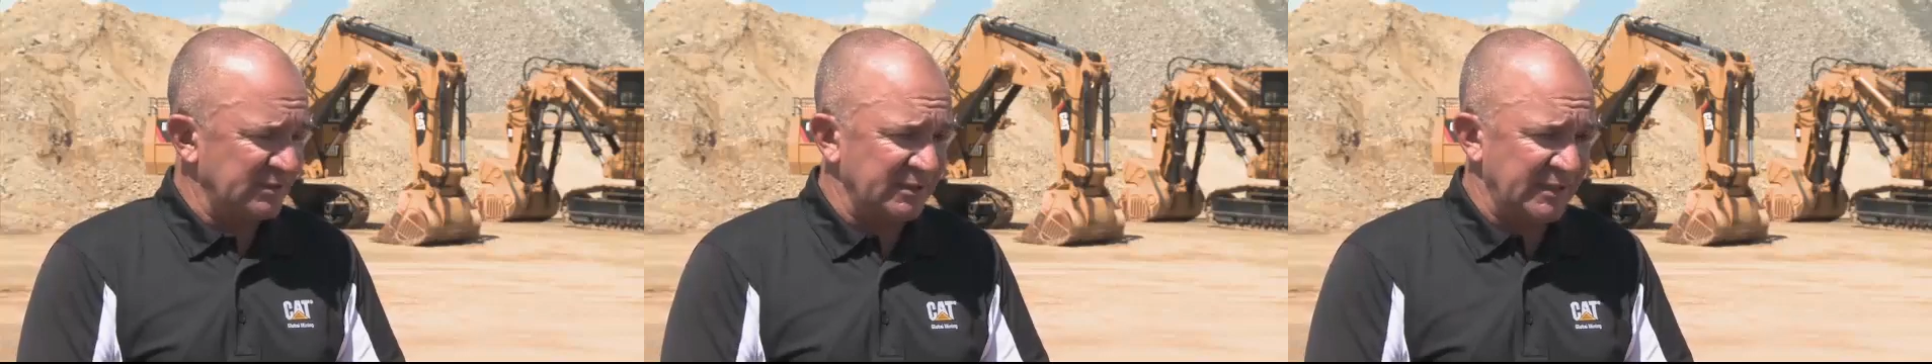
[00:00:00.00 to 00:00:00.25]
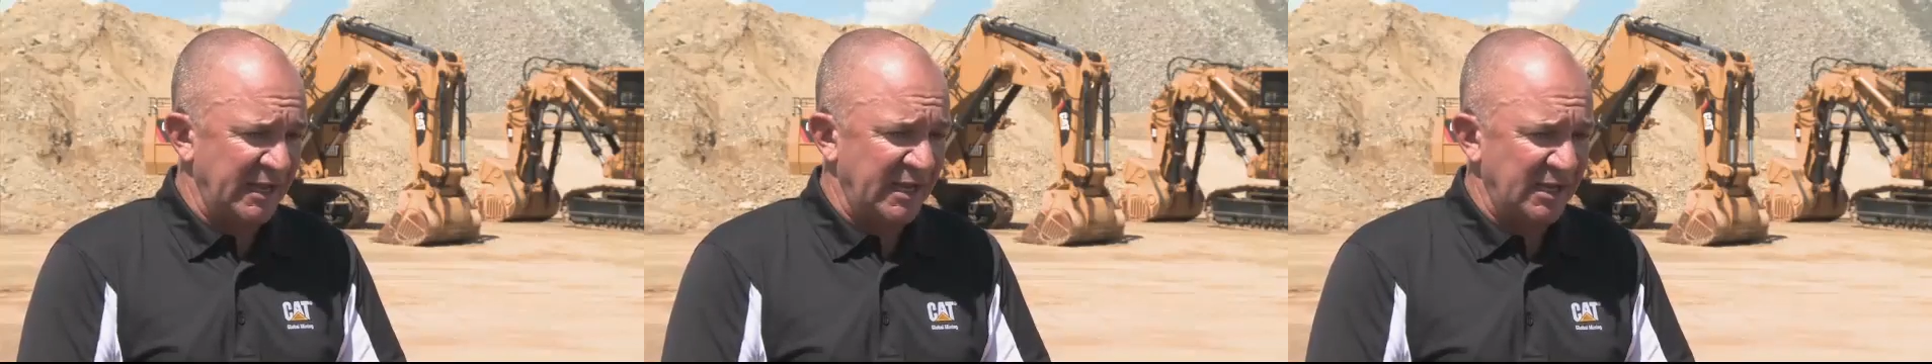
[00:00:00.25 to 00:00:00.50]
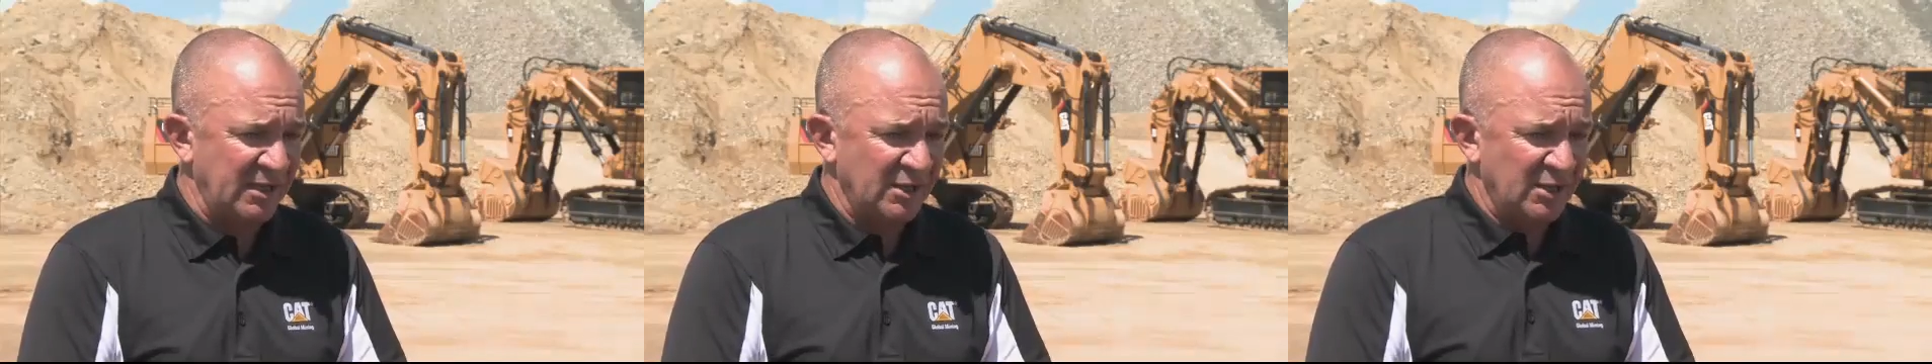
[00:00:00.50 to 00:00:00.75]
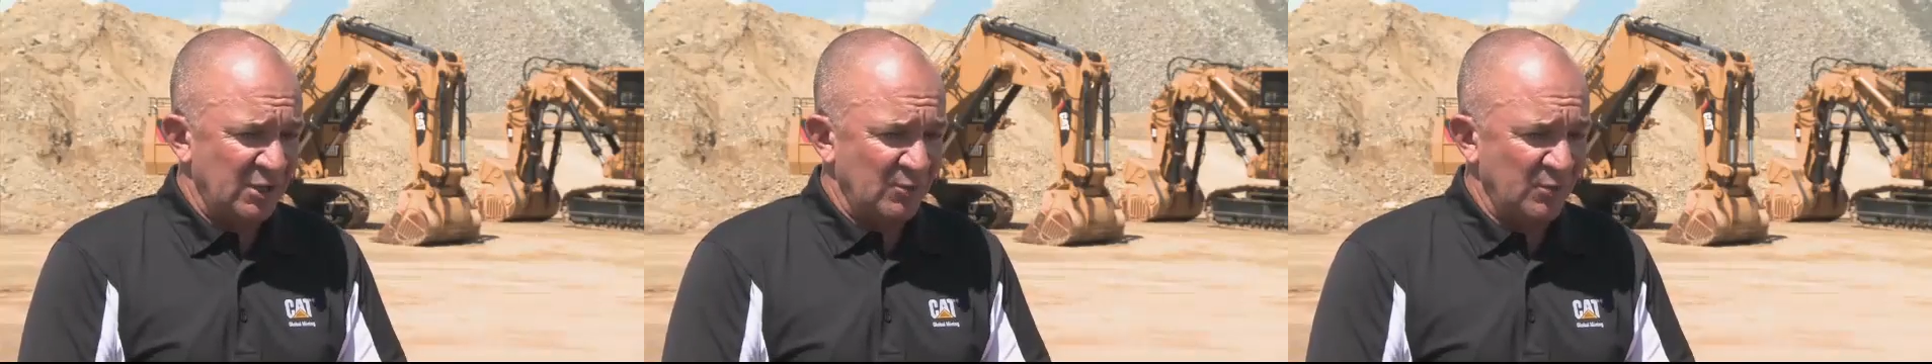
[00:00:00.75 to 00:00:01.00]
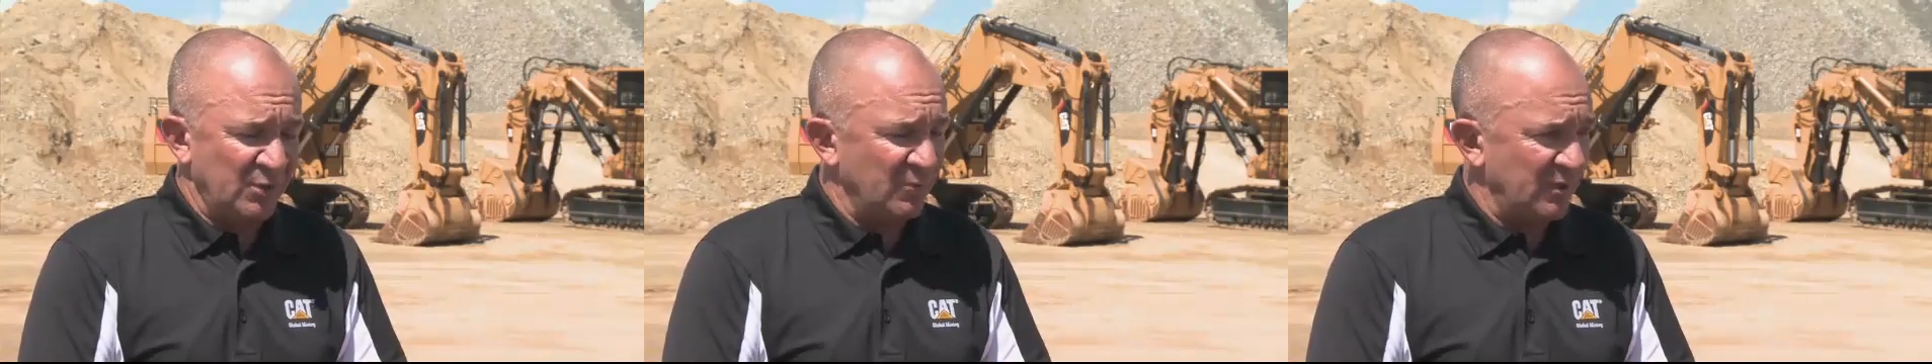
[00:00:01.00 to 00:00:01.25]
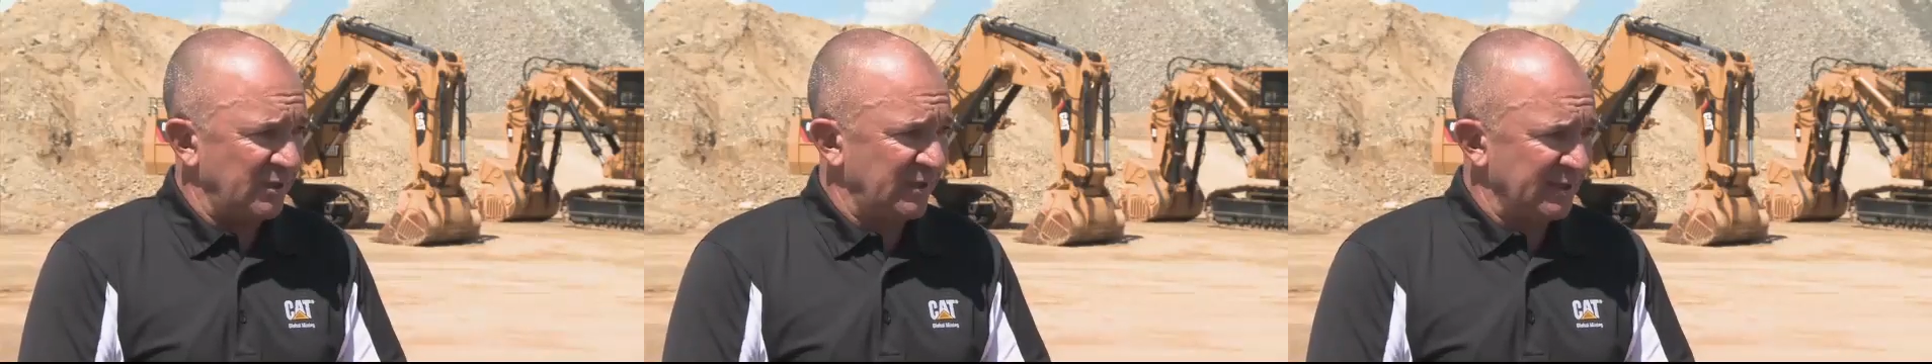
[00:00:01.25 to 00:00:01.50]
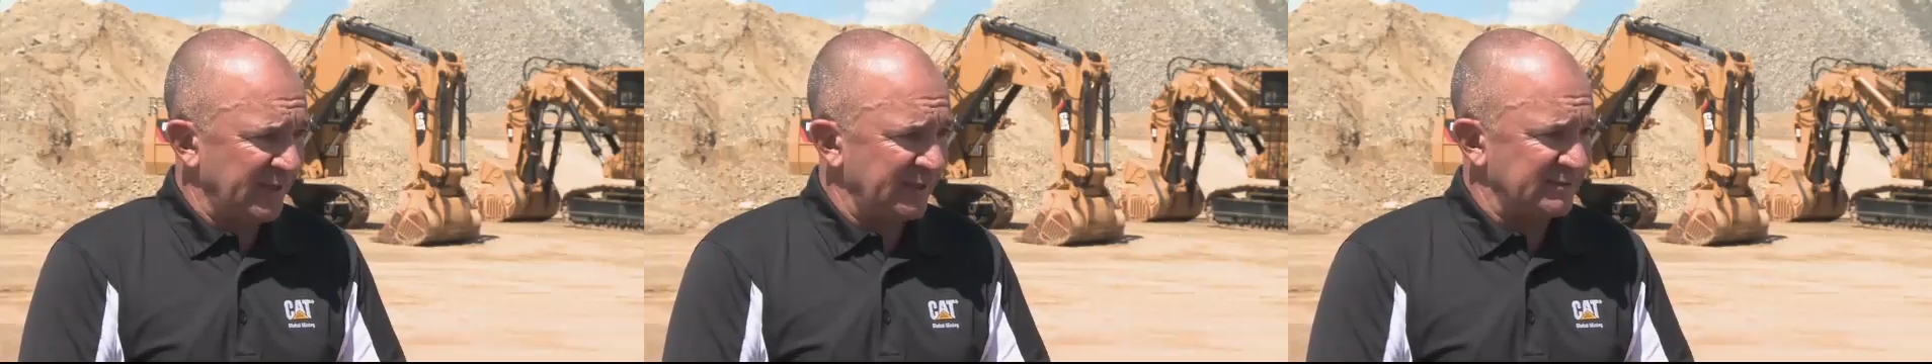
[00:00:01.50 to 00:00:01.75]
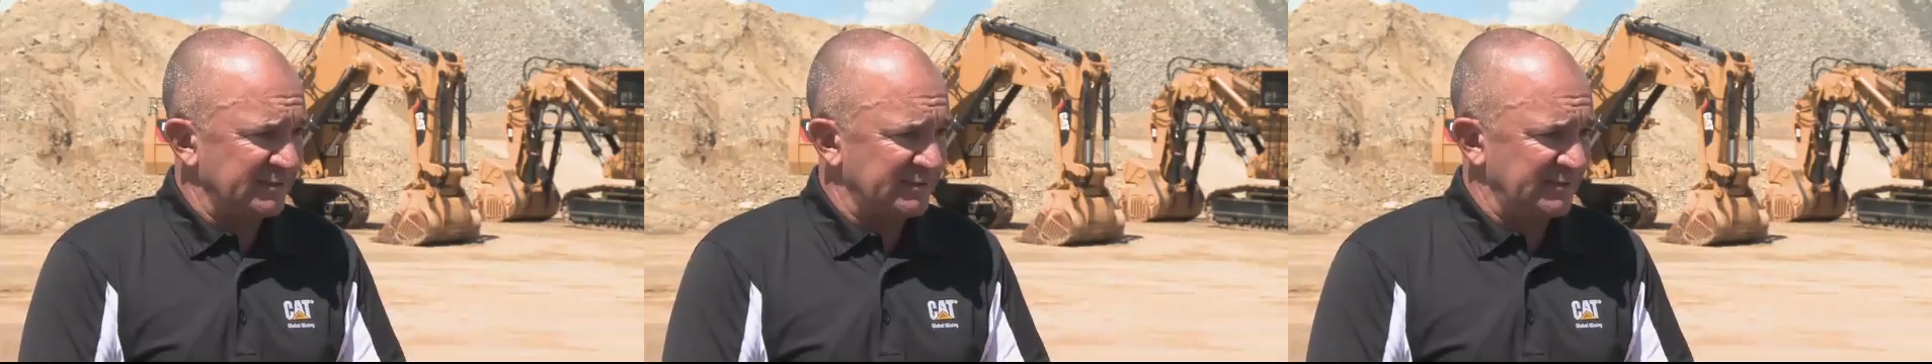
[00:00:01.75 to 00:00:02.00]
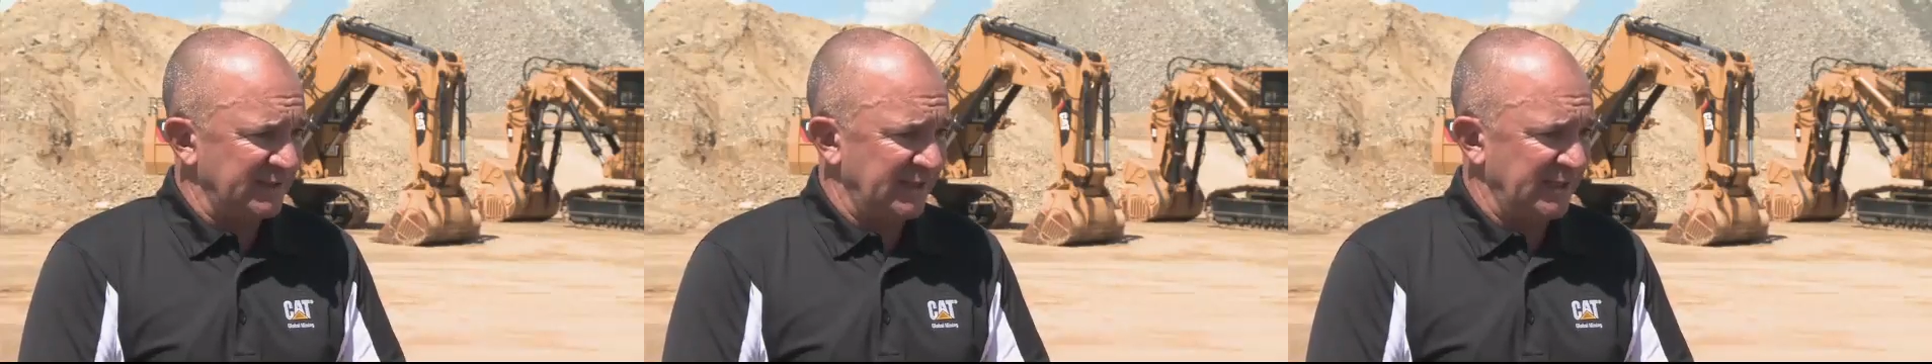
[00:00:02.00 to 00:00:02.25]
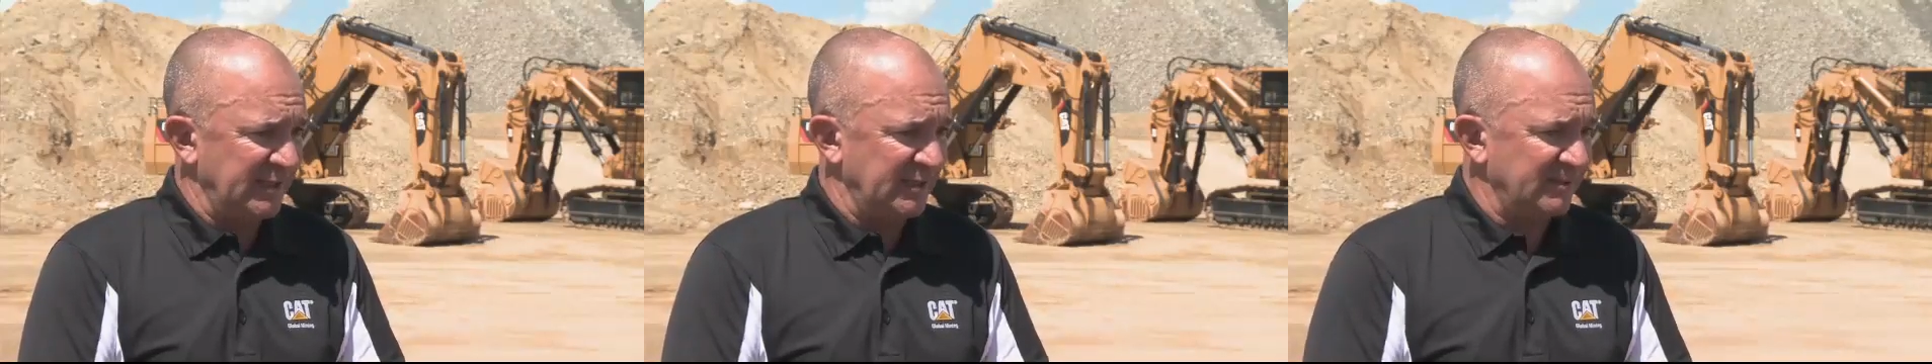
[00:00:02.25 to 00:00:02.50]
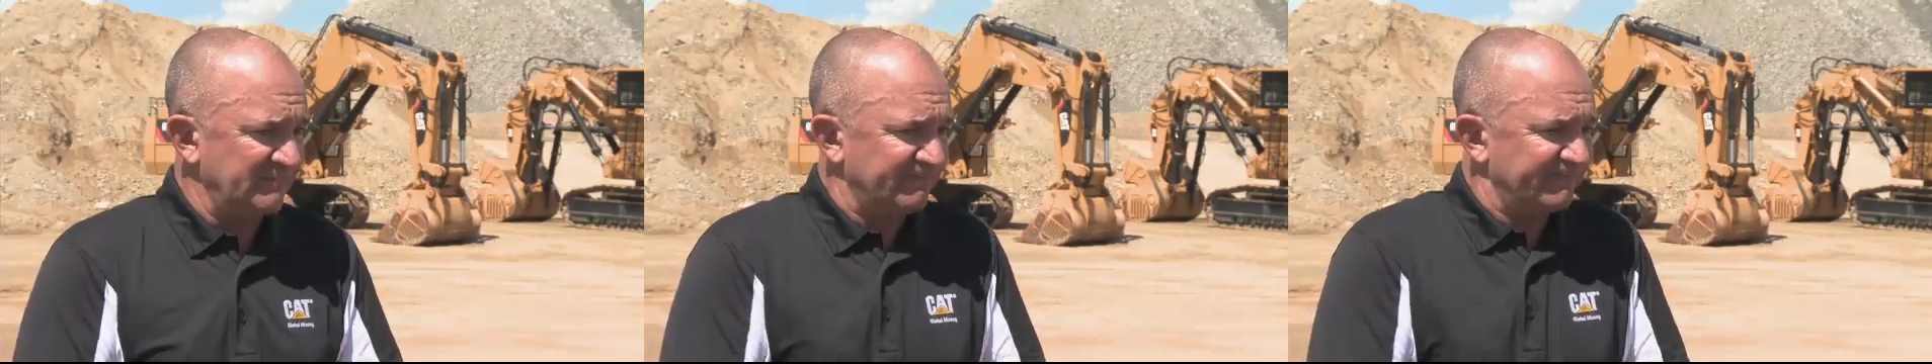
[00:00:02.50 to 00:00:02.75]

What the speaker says: Today, we really like to see,